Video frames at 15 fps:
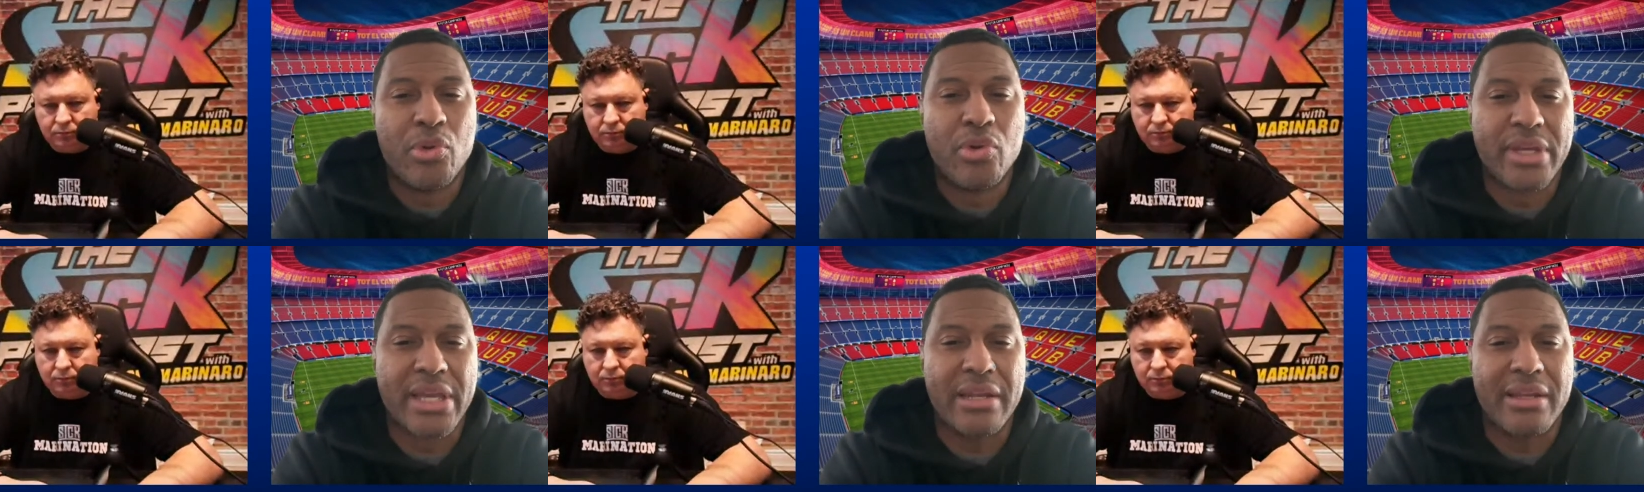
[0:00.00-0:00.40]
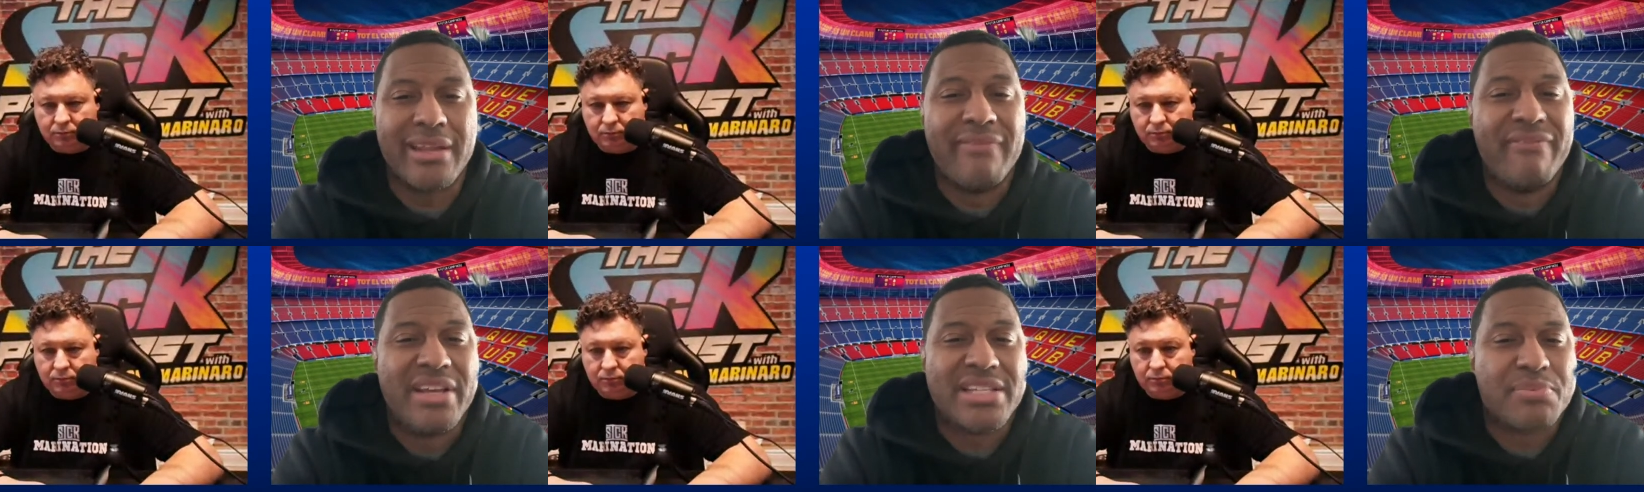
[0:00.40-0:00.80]
Speaker 1: look at
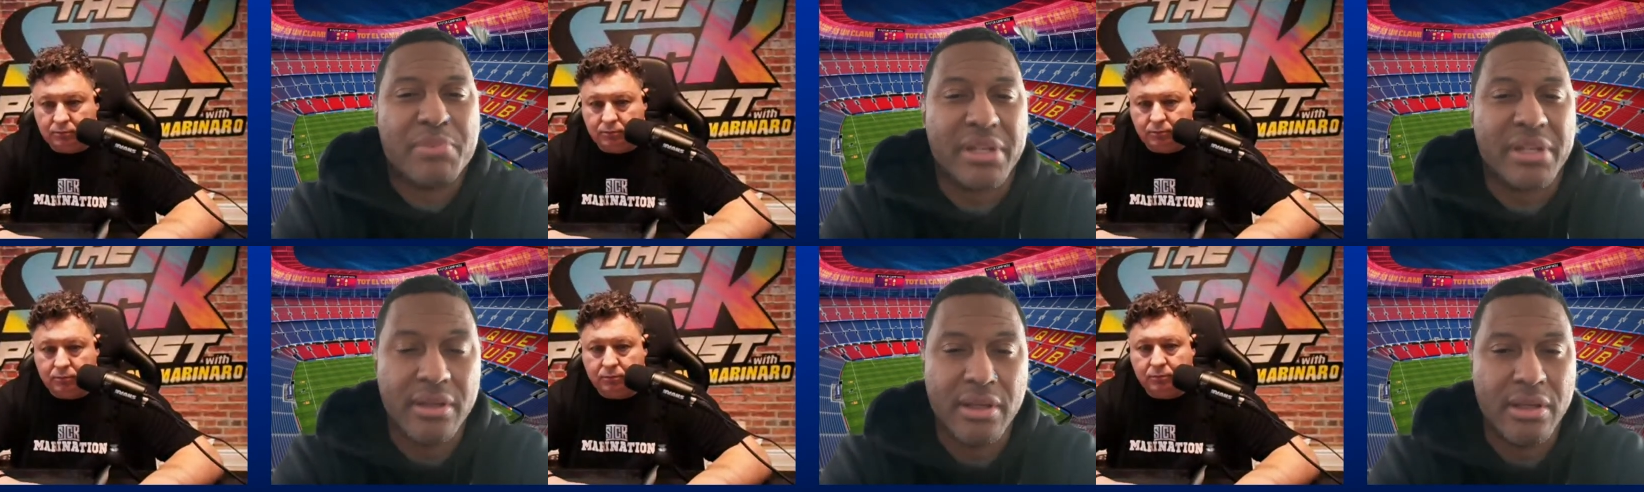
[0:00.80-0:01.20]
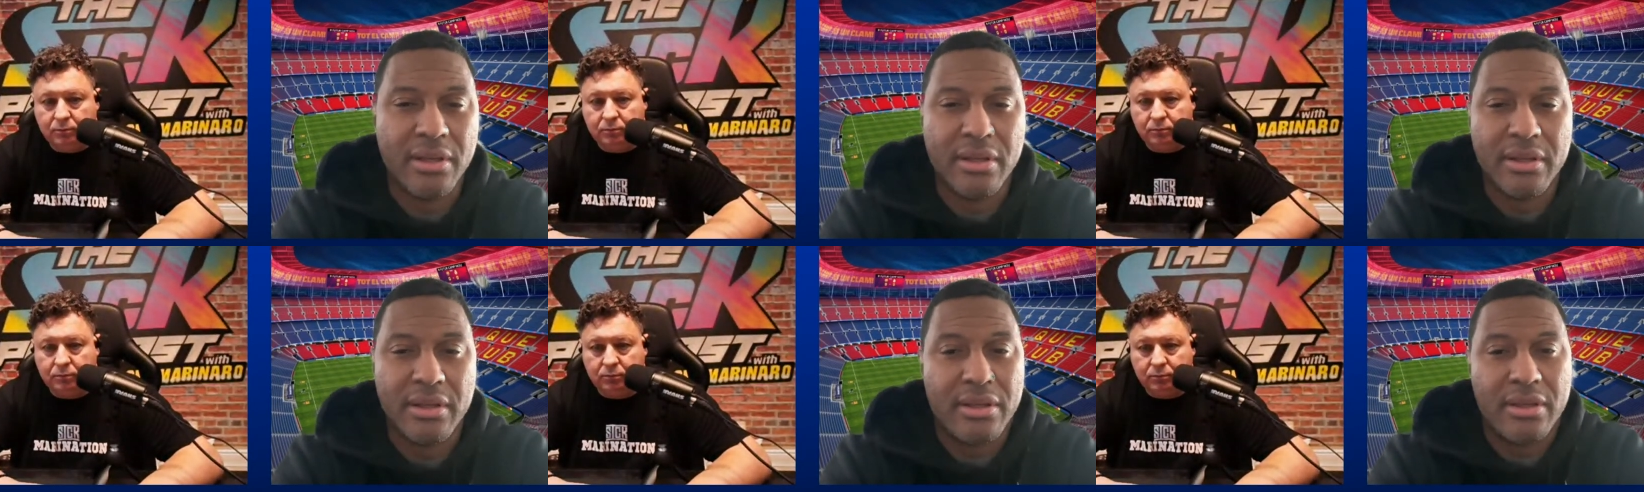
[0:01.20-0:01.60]
investment.
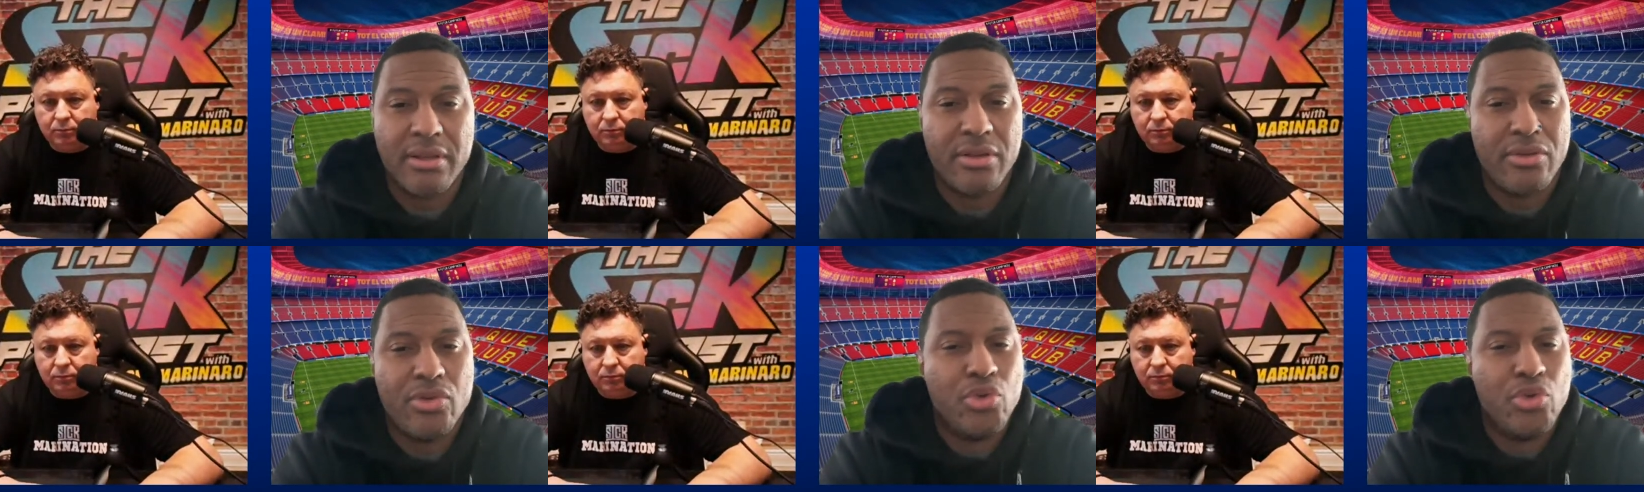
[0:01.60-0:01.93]
Eh,